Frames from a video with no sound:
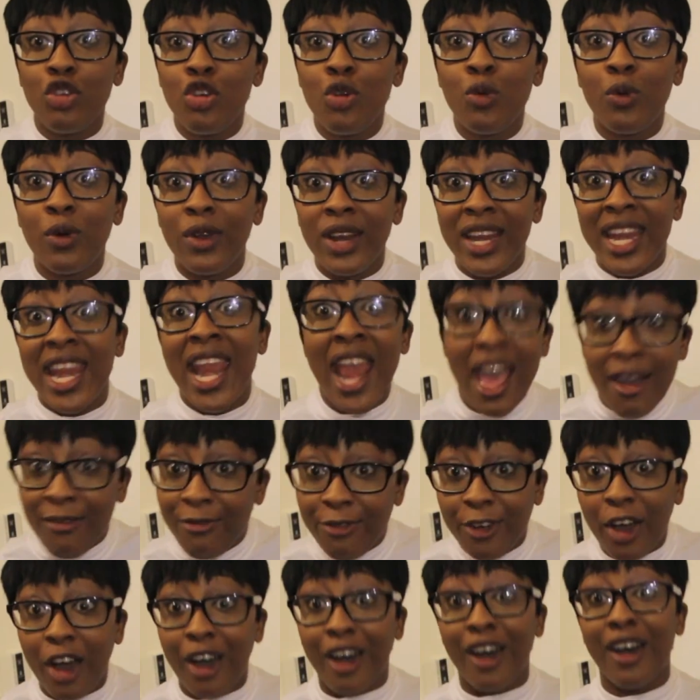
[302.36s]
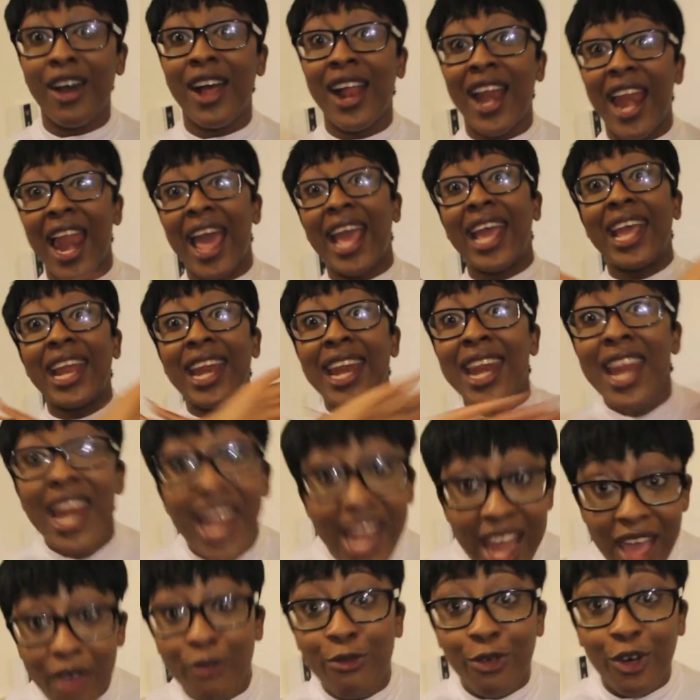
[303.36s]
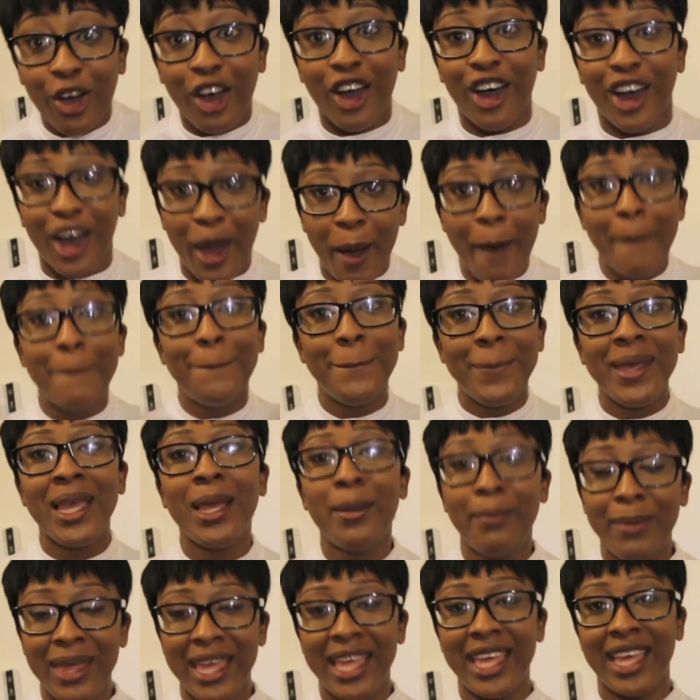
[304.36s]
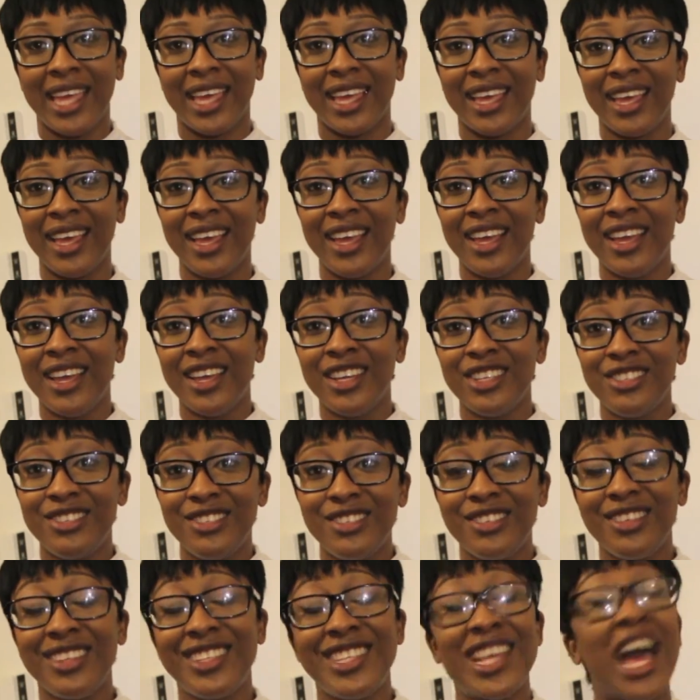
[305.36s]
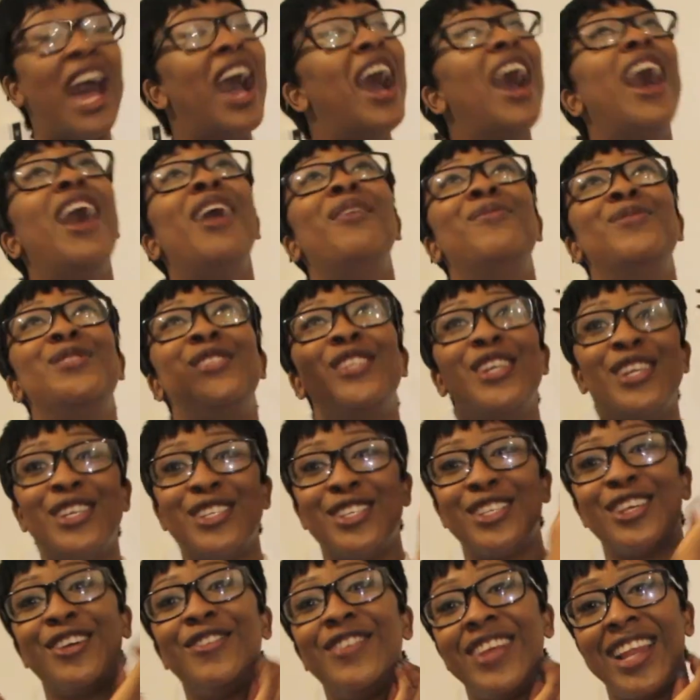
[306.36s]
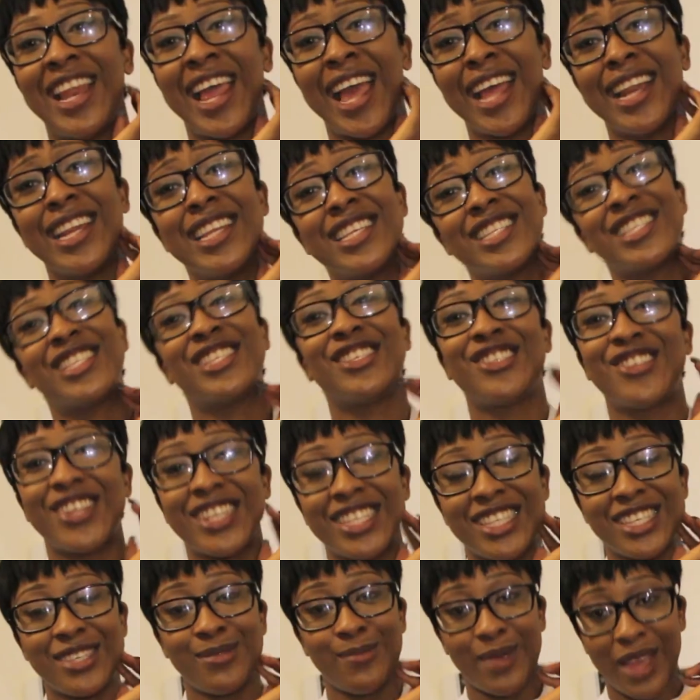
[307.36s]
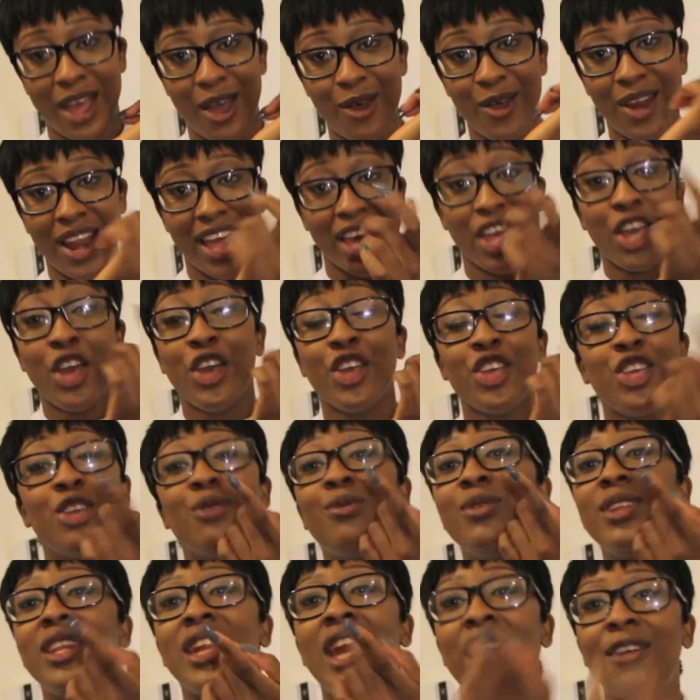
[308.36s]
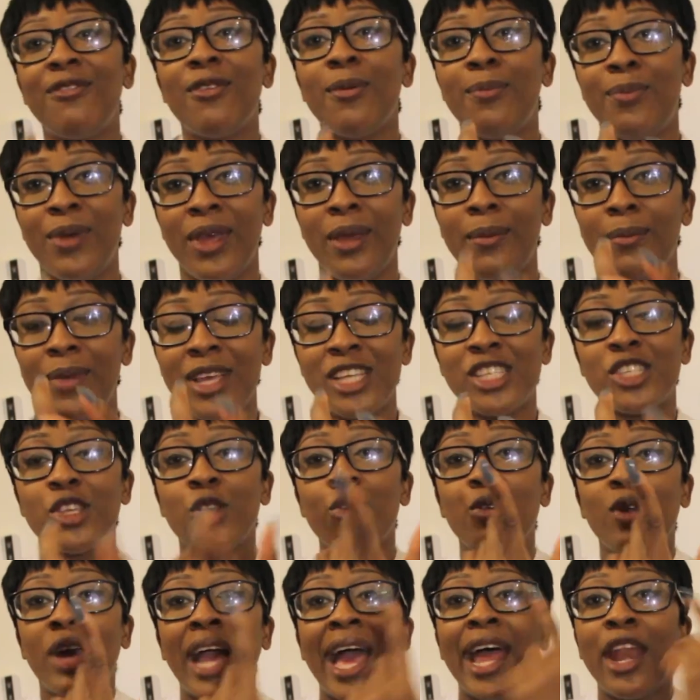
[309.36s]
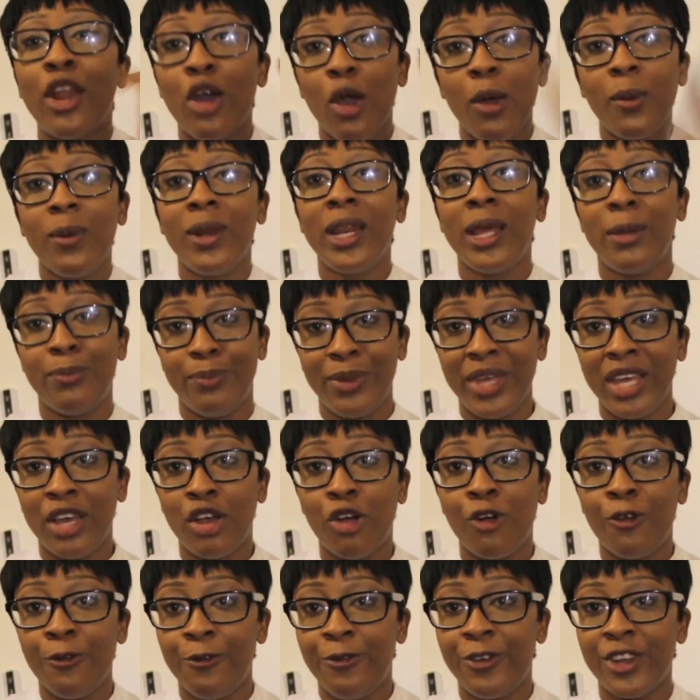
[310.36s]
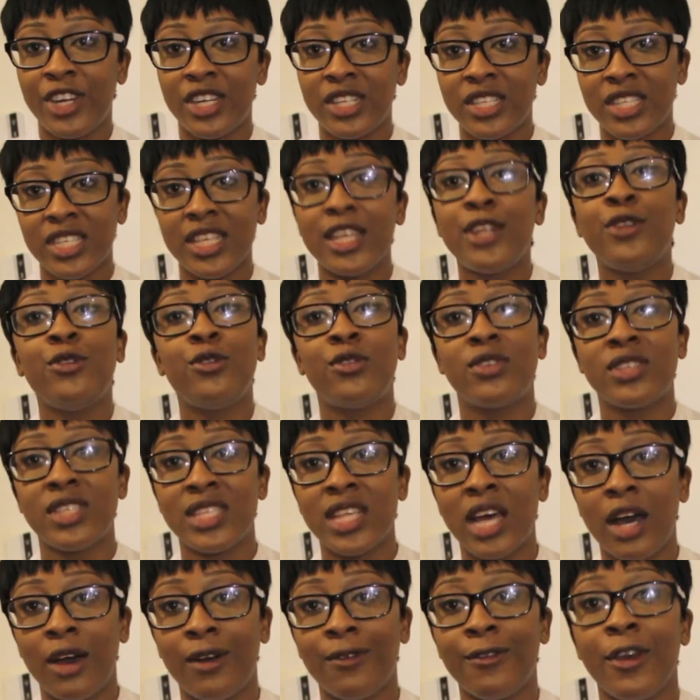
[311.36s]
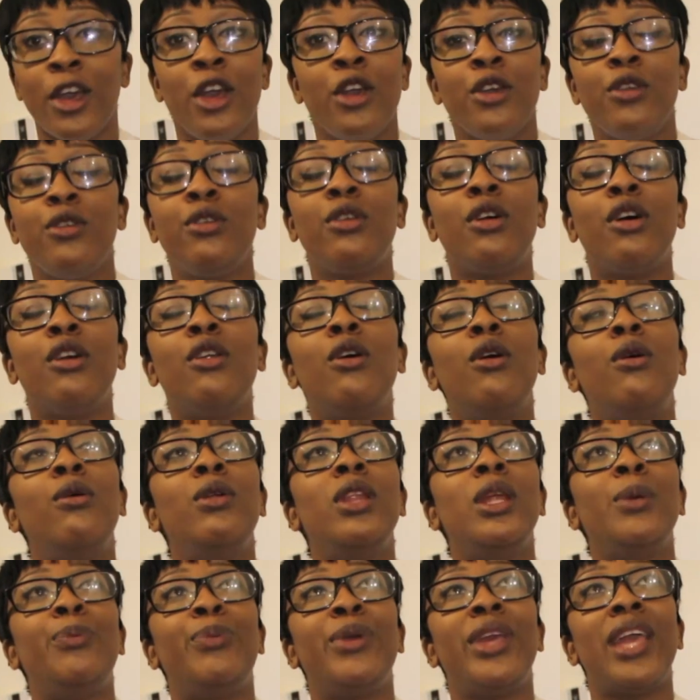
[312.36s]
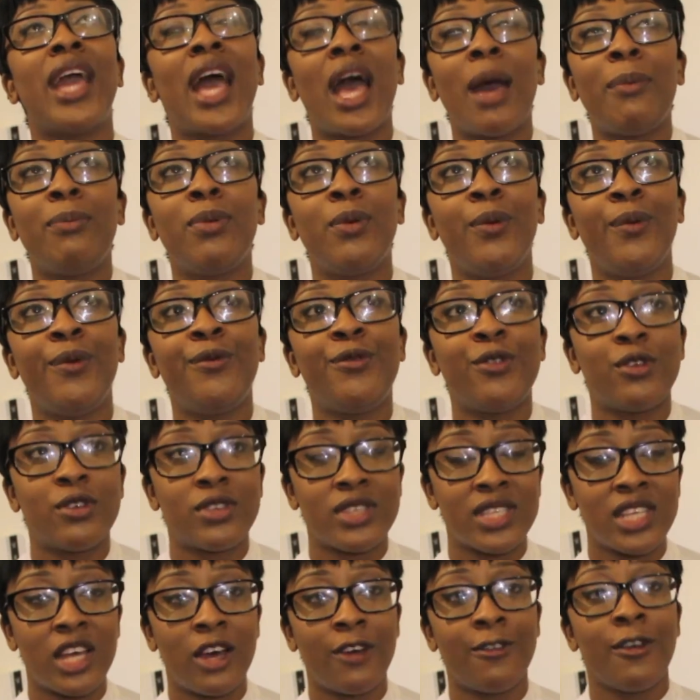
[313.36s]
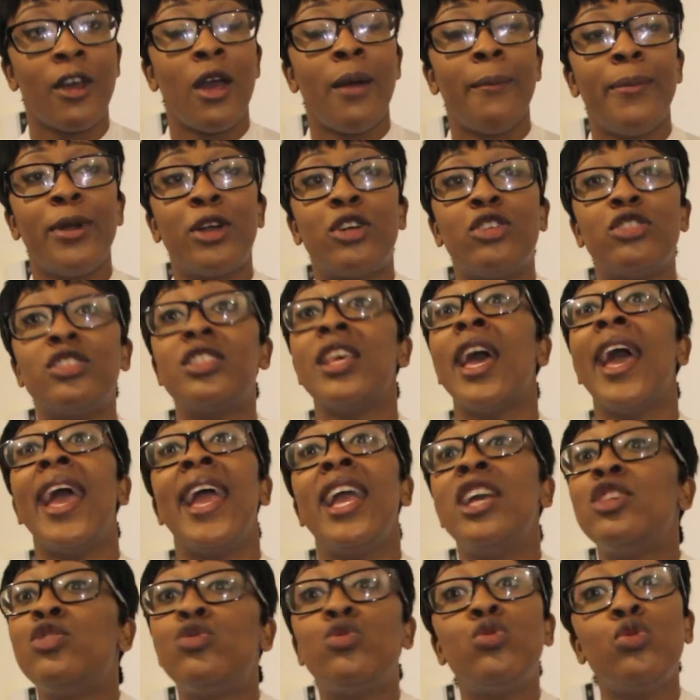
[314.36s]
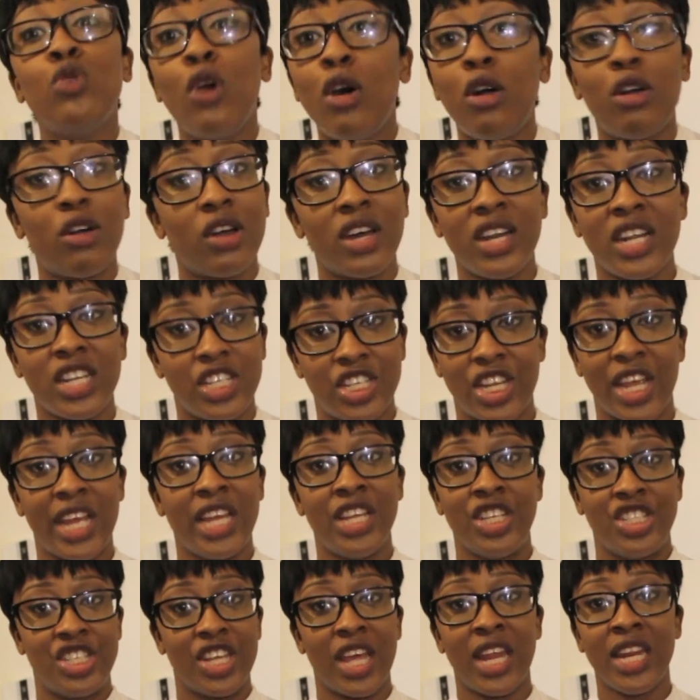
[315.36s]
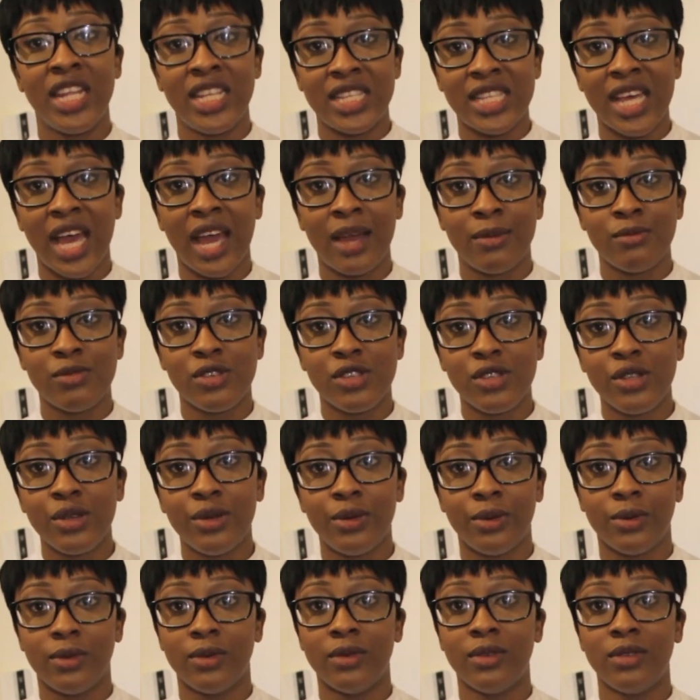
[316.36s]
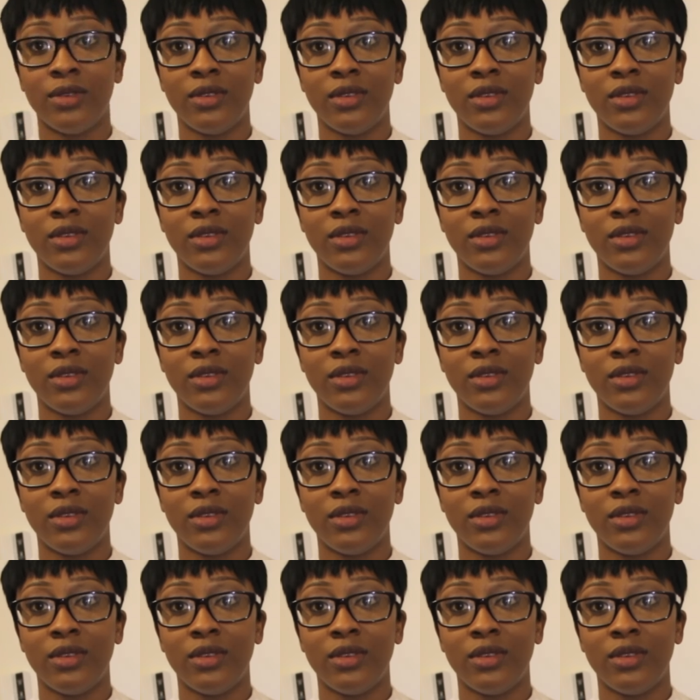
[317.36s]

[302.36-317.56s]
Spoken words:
You will never, like never be me. I'm so sorry, like this stresses me out. Like, you will never be me, so you can only be confident in yourself. You can only be happy with yourself, because it's not gonna change anytime soon.